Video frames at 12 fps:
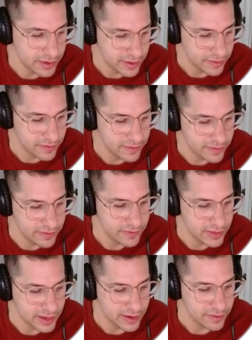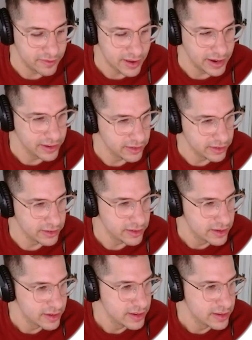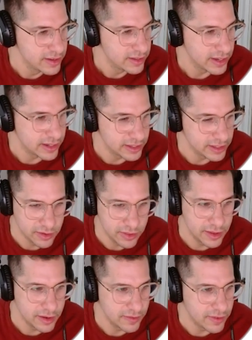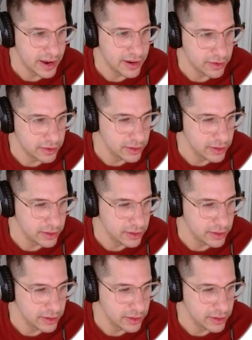of like a vinyl, like a little thin vinyl.